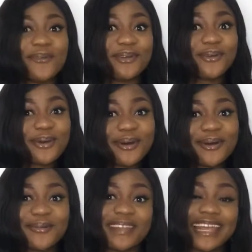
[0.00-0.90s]
We
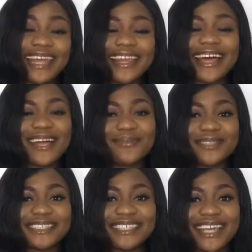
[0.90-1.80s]
talk, we learn, and we
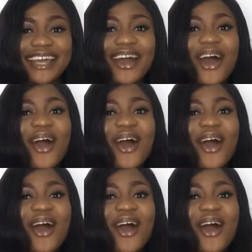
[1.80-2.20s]
share